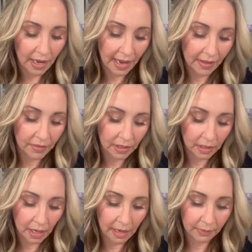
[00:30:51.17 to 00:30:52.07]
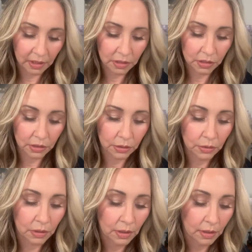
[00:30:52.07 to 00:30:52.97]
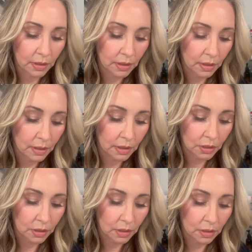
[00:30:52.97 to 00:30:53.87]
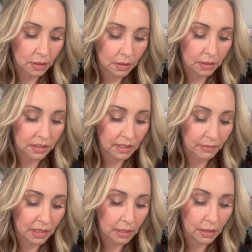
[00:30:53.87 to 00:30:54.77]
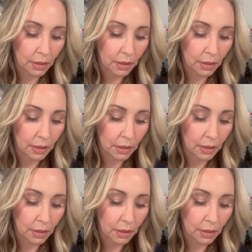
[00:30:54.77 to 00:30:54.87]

And then I'm gonna do Demi